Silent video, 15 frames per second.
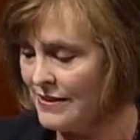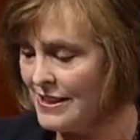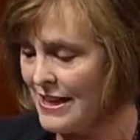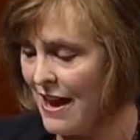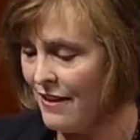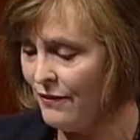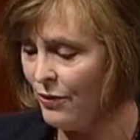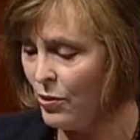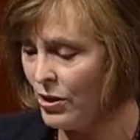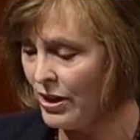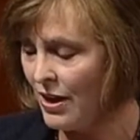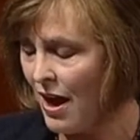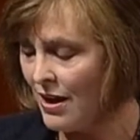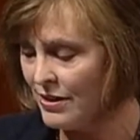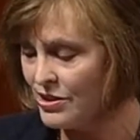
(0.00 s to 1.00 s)
of South
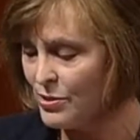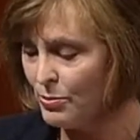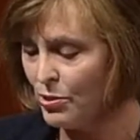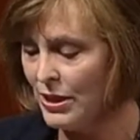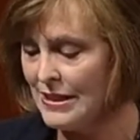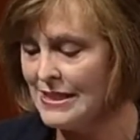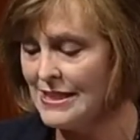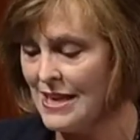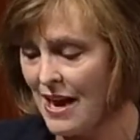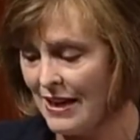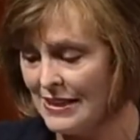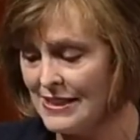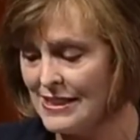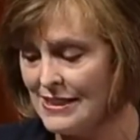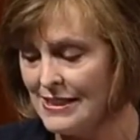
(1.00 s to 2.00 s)
Florida College of Marine
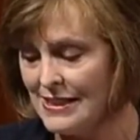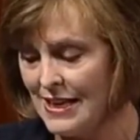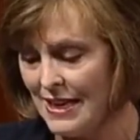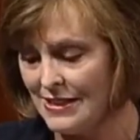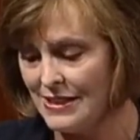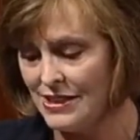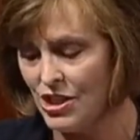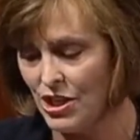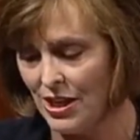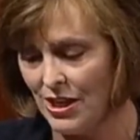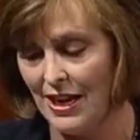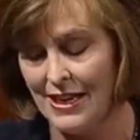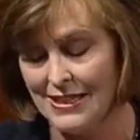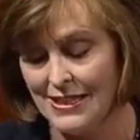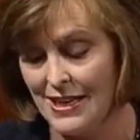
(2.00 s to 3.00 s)
Sciences
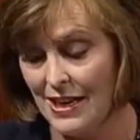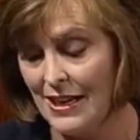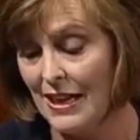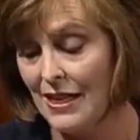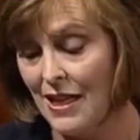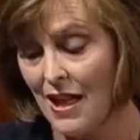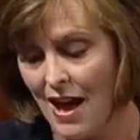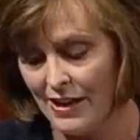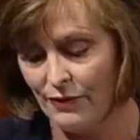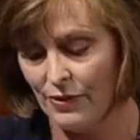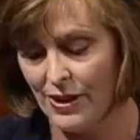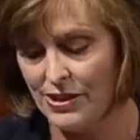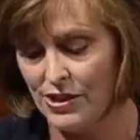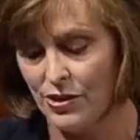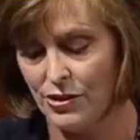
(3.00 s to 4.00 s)
has done a lot of
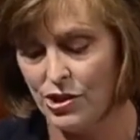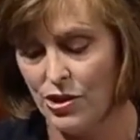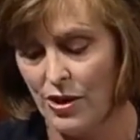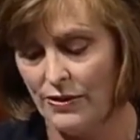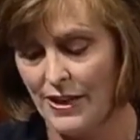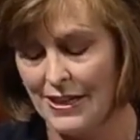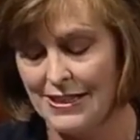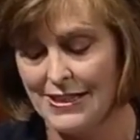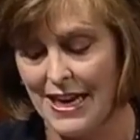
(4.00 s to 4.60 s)
research on this.